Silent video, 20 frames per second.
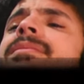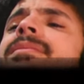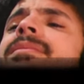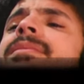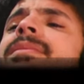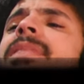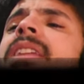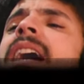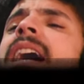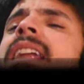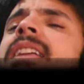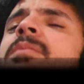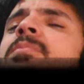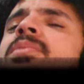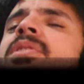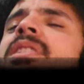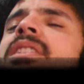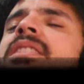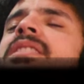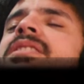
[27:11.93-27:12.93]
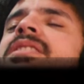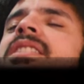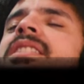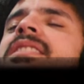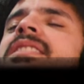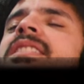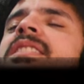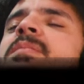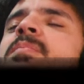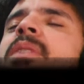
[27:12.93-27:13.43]
Not it being
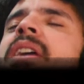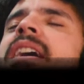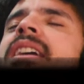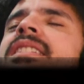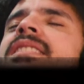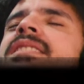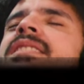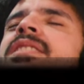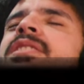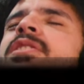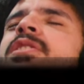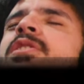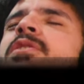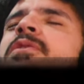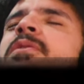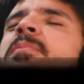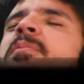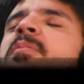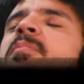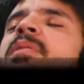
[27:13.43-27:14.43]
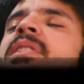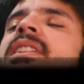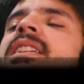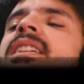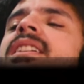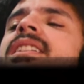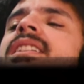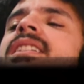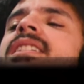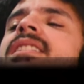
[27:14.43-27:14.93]
just as bad as the girl from the
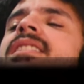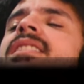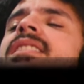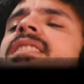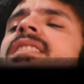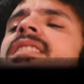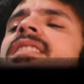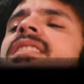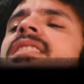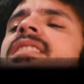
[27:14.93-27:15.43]
beginning.